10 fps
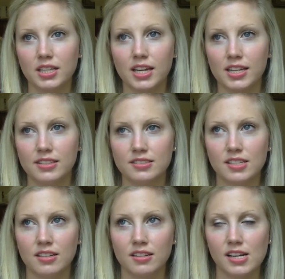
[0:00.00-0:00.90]

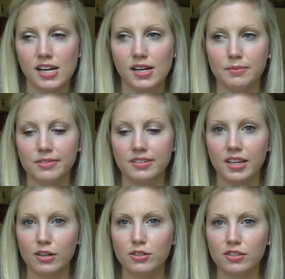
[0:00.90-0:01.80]
liked,
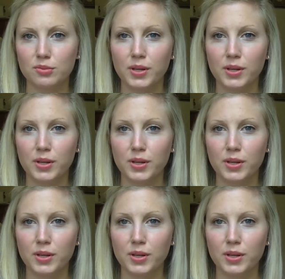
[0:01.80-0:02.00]
Skittles.